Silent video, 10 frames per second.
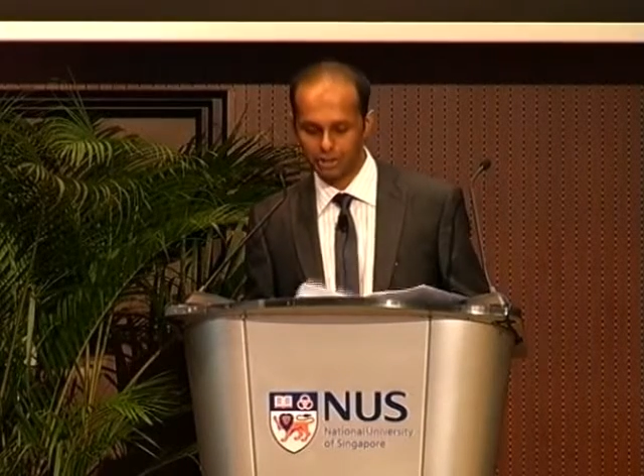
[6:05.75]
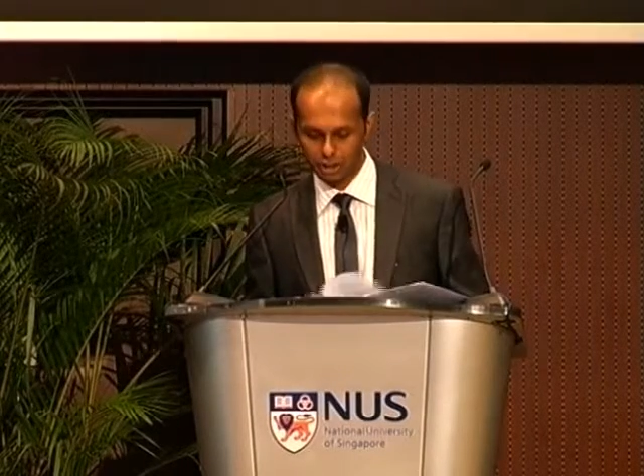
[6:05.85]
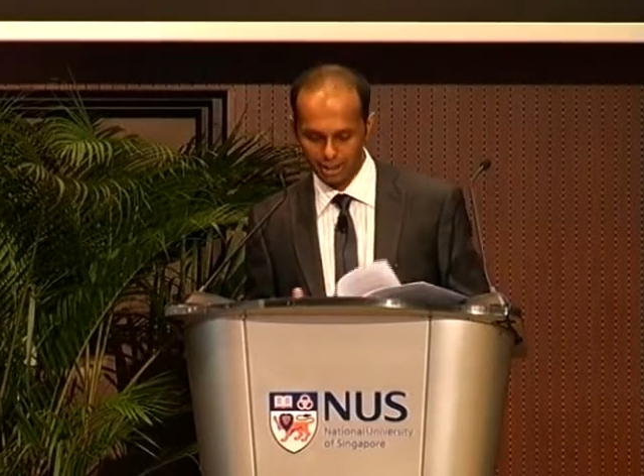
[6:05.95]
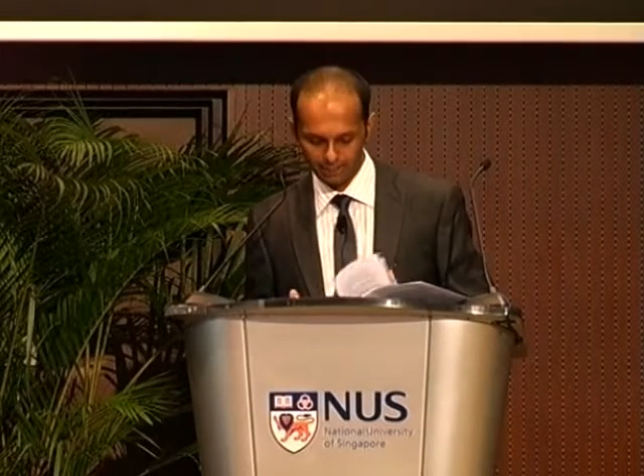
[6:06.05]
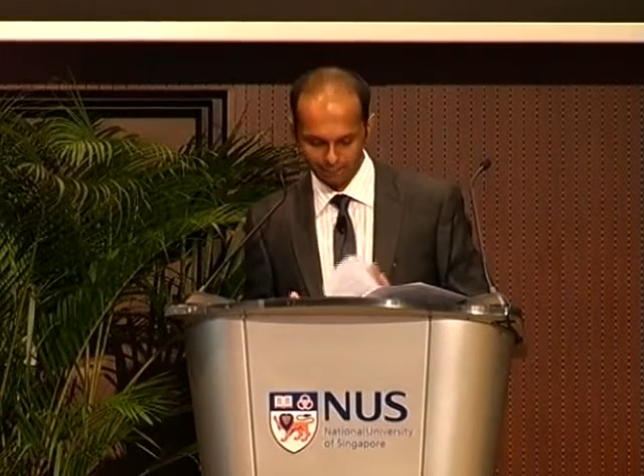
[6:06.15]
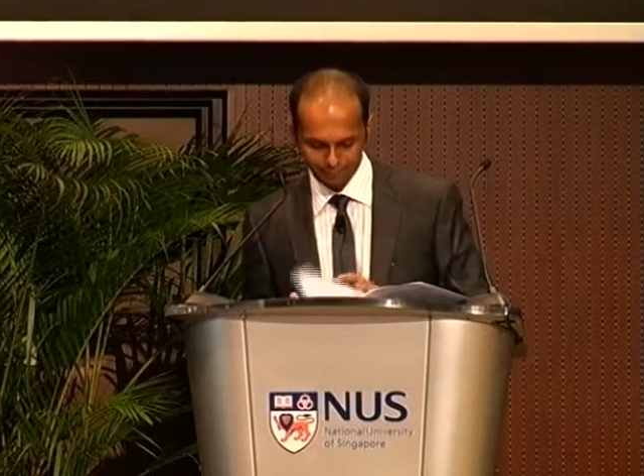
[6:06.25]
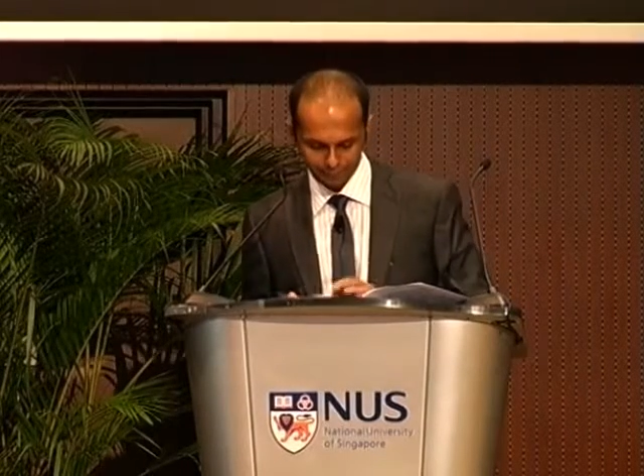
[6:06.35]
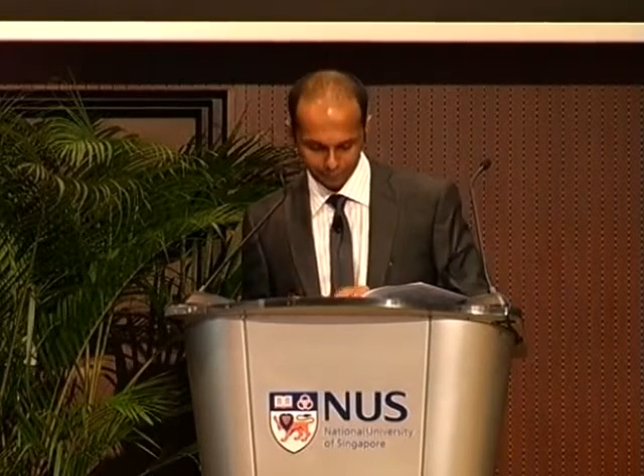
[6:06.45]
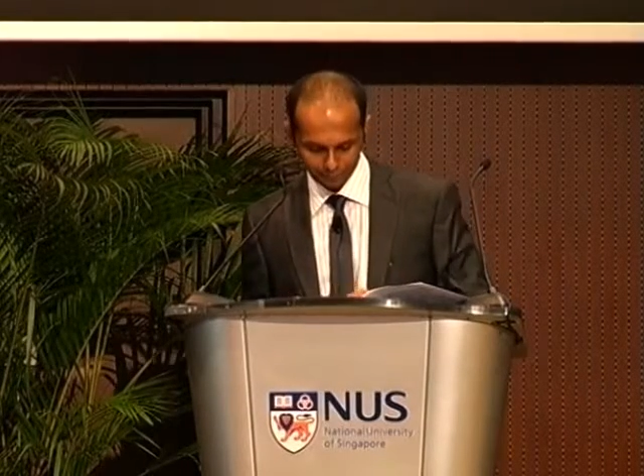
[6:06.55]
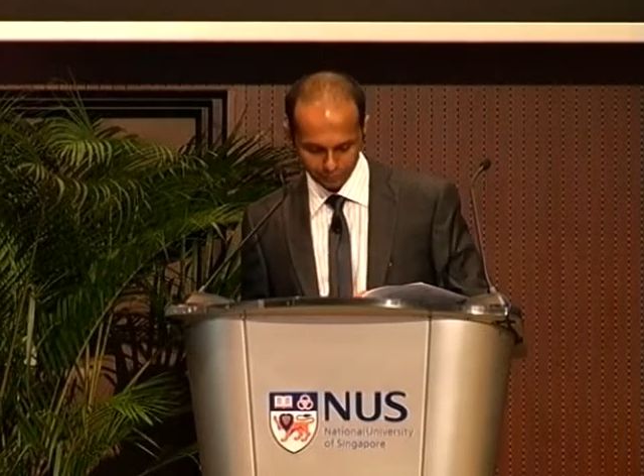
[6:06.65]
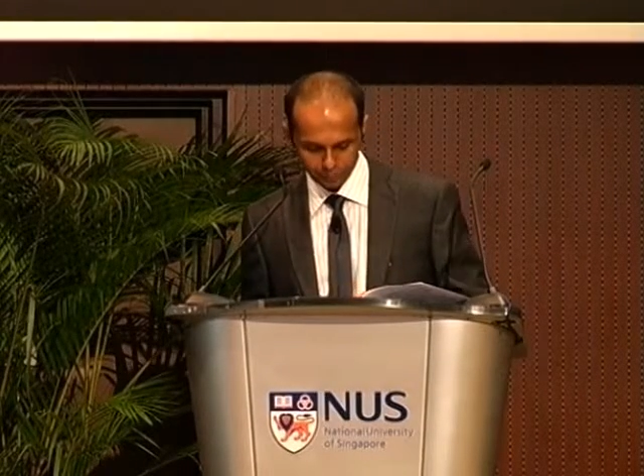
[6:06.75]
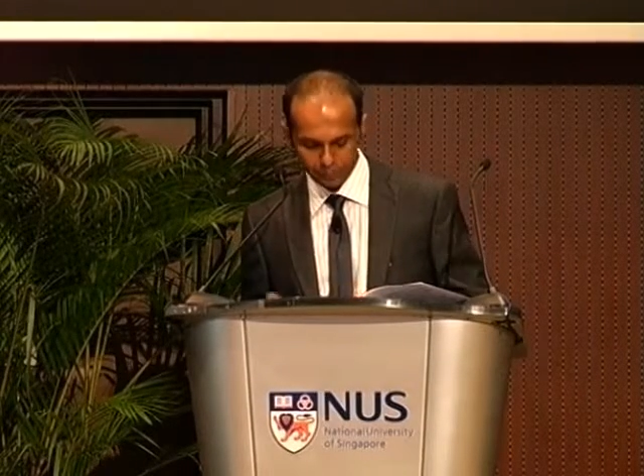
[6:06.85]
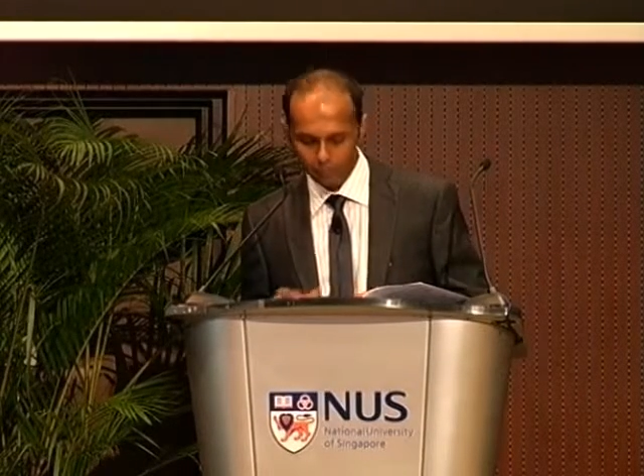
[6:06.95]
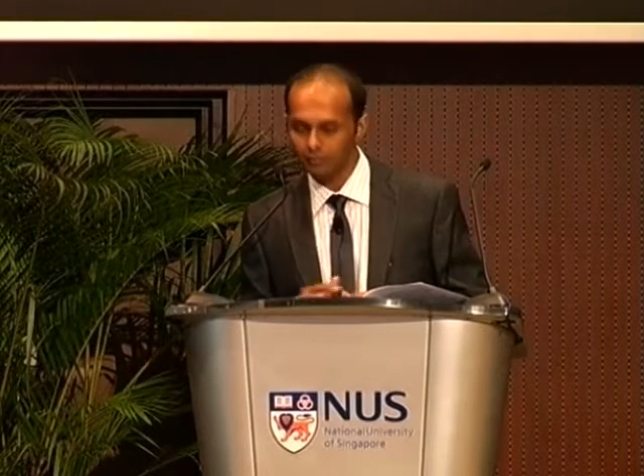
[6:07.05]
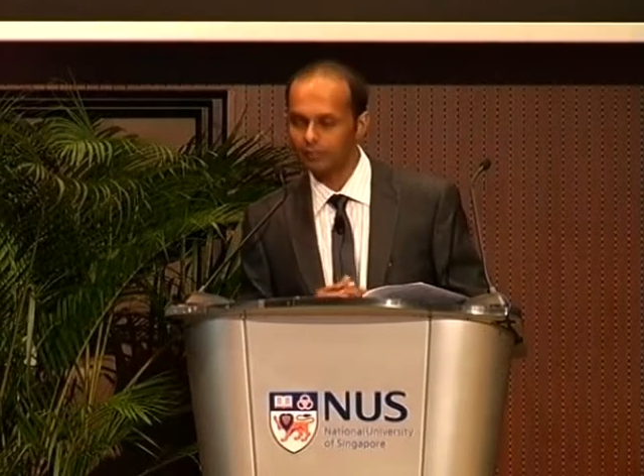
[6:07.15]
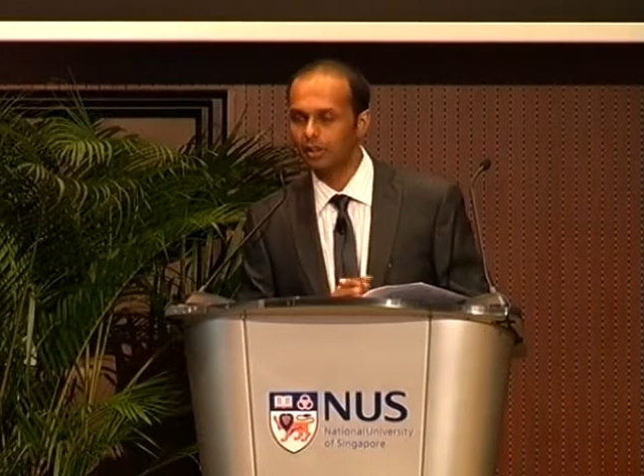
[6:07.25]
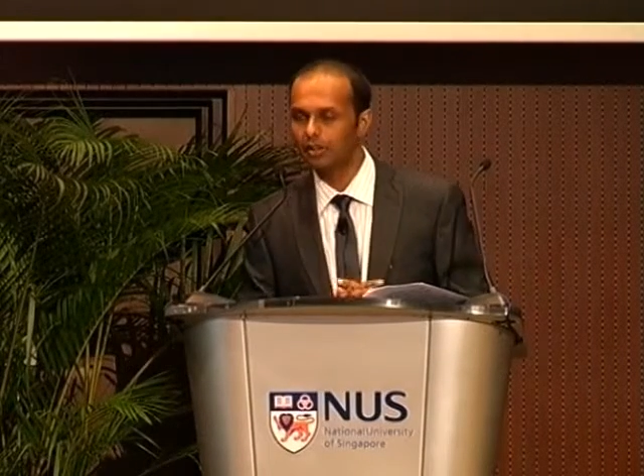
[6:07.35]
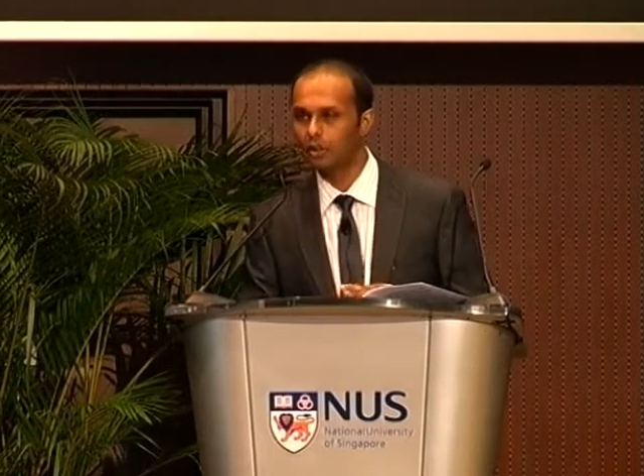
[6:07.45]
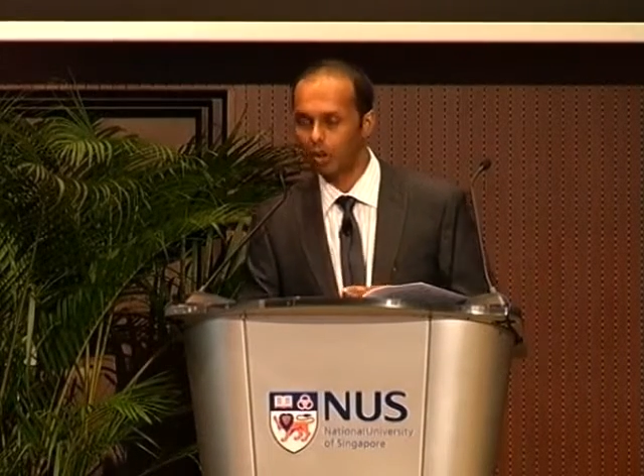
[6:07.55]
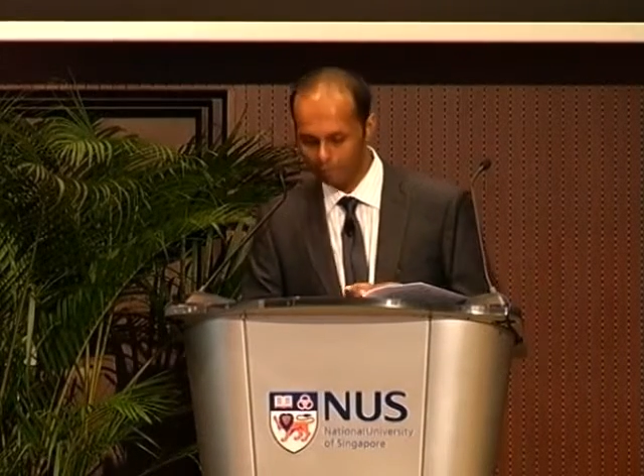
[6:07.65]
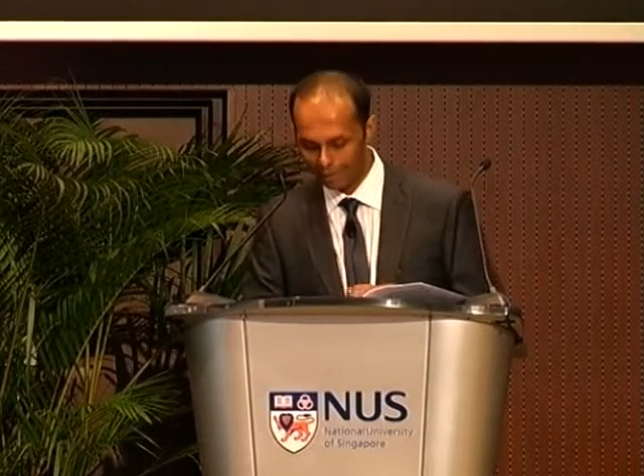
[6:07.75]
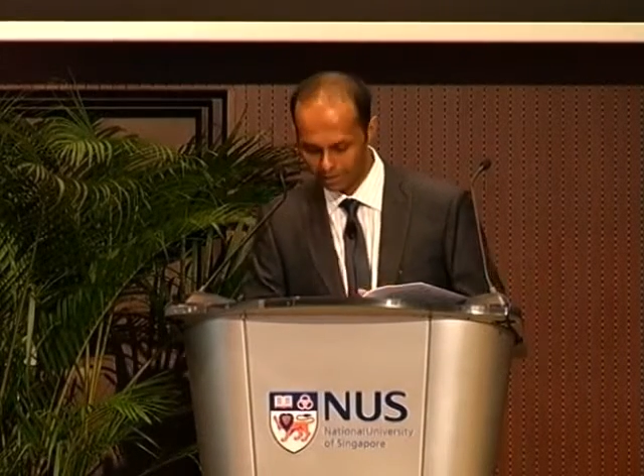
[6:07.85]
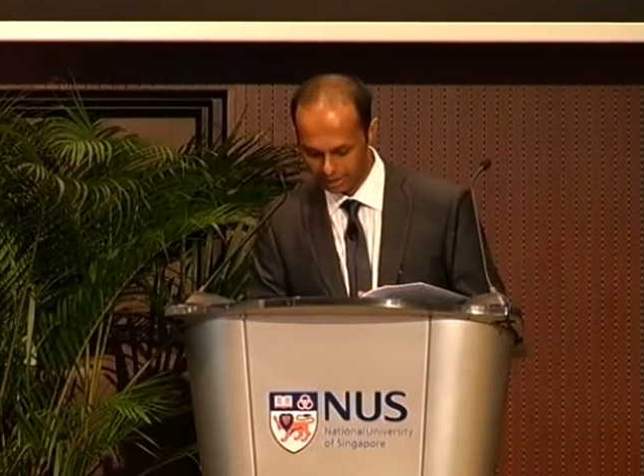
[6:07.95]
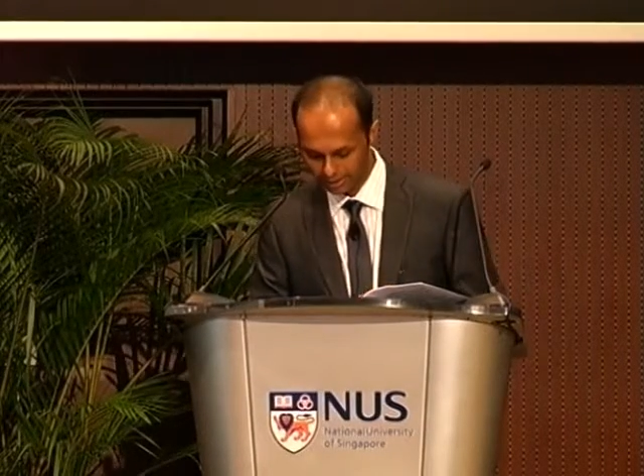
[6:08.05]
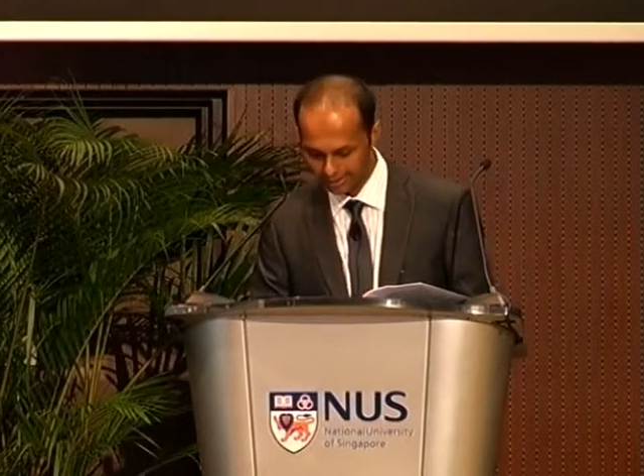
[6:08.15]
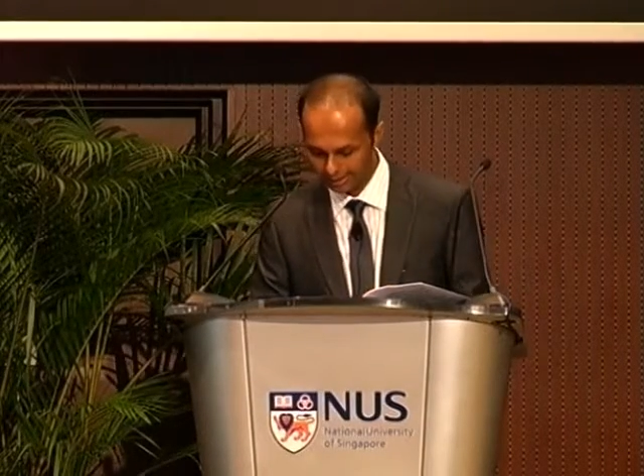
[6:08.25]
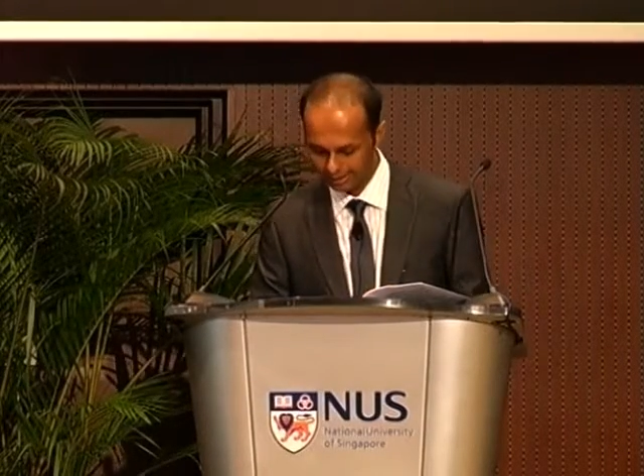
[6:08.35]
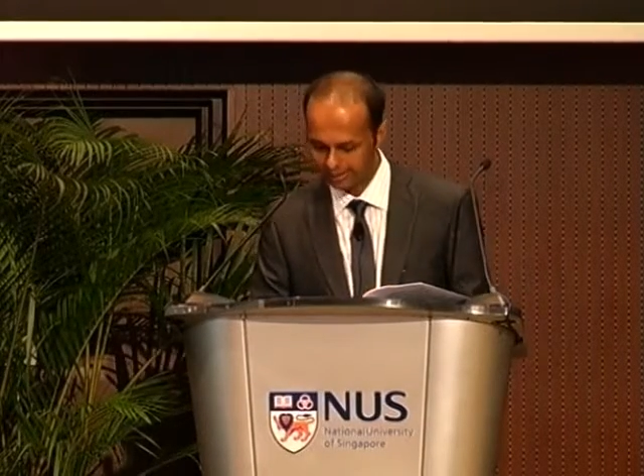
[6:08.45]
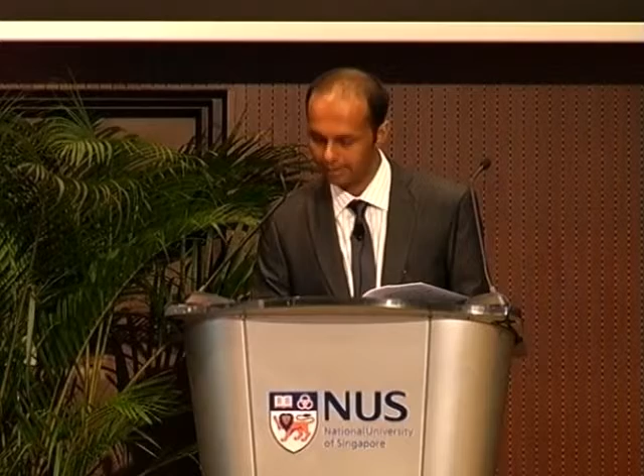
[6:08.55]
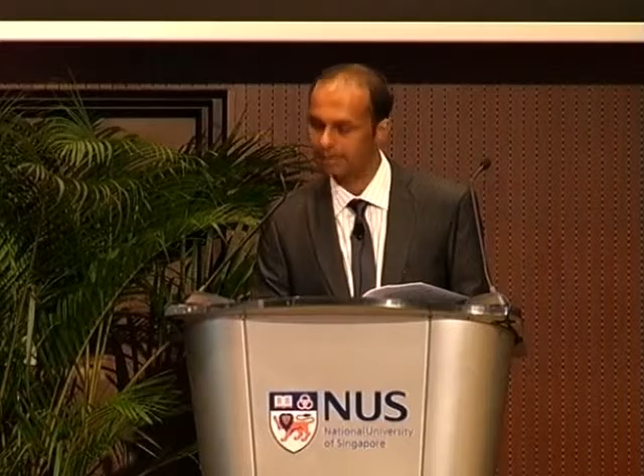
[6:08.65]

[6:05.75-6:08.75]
share to combat genocide